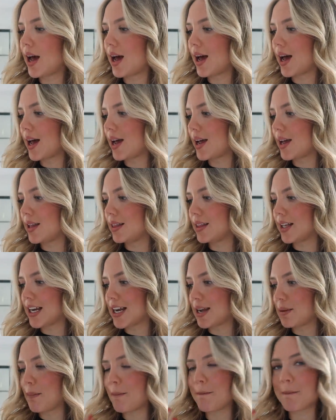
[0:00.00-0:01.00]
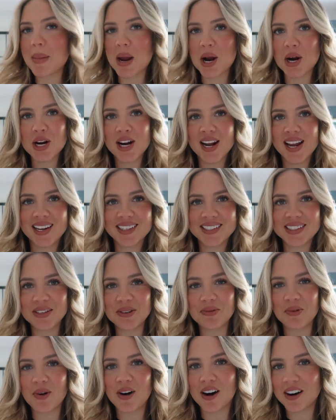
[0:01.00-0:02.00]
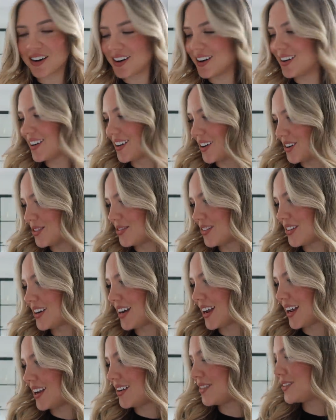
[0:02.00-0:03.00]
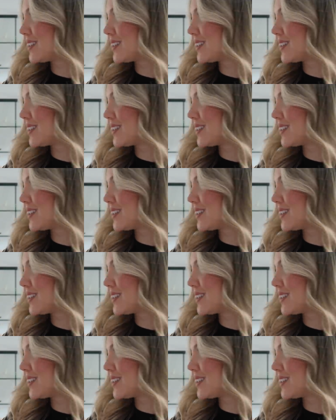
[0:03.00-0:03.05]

I let it marinate in water overnight.